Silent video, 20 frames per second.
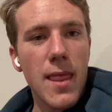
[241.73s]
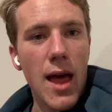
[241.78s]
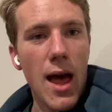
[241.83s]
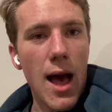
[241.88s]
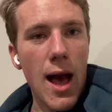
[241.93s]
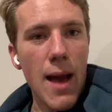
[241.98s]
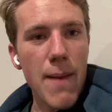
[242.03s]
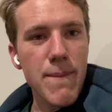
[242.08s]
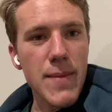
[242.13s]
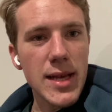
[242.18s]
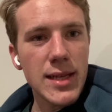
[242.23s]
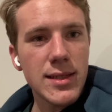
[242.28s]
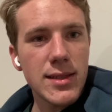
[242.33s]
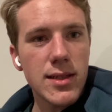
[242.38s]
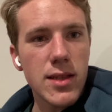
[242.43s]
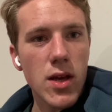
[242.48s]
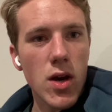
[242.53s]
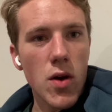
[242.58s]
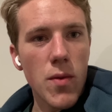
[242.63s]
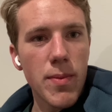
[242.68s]
I missed
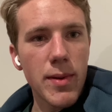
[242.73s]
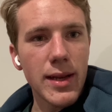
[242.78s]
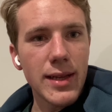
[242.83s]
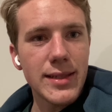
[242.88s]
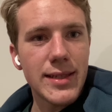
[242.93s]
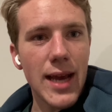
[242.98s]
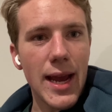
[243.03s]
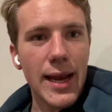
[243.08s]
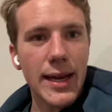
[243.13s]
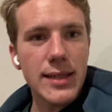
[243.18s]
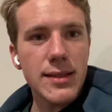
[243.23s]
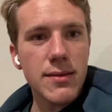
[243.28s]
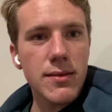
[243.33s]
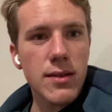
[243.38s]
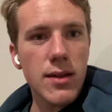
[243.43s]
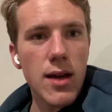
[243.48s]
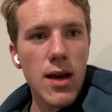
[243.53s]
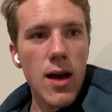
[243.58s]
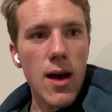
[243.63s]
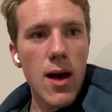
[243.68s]
the opening date
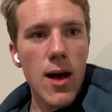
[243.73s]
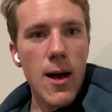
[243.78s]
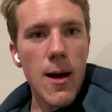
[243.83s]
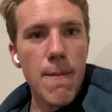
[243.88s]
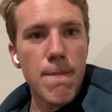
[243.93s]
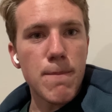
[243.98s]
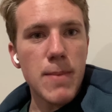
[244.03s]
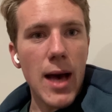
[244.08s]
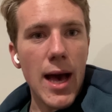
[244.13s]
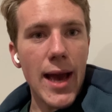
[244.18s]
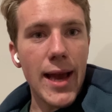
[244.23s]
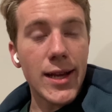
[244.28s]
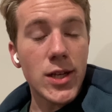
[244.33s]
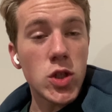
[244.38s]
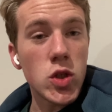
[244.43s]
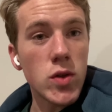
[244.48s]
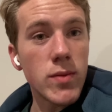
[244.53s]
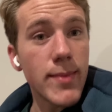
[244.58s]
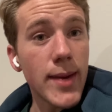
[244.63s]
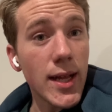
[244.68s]
by
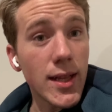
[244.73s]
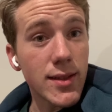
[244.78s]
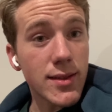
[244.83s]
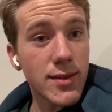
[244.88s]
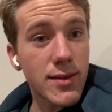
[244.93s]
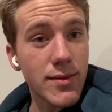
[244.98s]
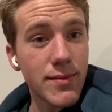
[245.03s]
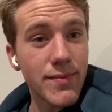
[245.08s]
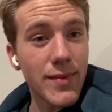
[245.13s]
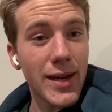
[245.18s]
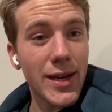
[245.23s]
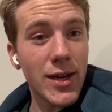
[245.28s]
2 months, and